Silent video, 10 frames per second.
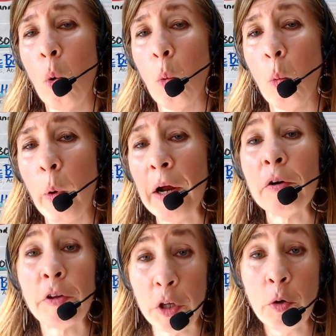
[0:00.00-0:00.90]

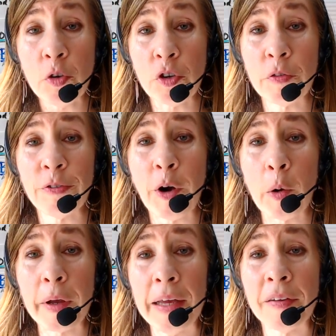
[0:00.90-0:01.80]
where you should
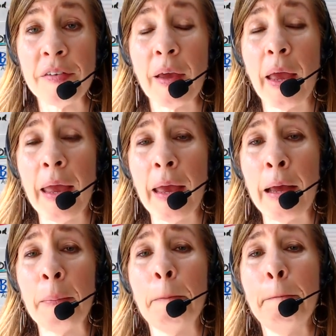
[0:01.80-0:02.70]
focus
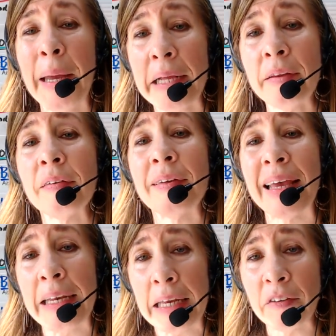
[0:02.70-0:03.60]
and make this
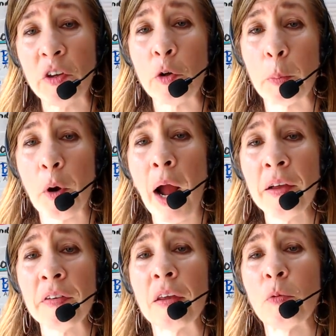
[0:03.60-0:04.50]
an easier
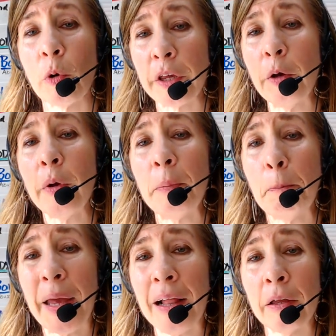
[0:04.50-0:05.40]
process where you can
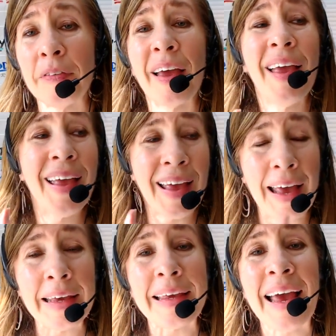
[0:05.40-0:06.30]
balance
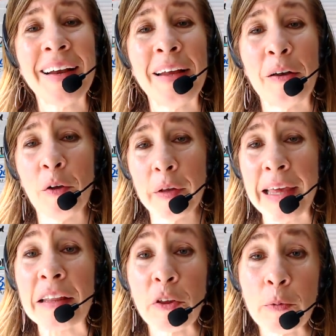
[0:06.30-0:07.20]
and get it
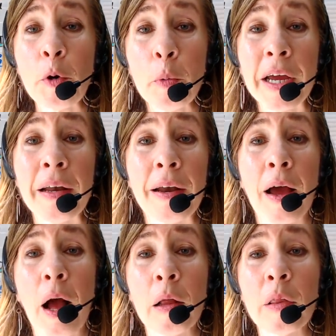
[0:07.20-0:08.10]
get through it
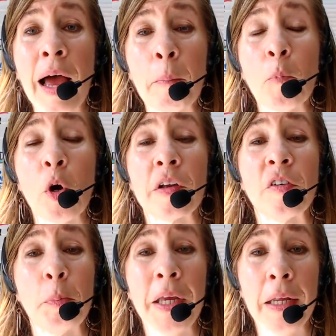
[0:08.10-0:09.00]
a lot more
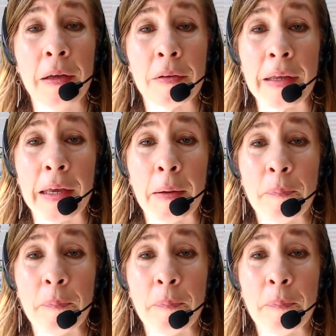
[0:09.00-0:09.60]
expediently.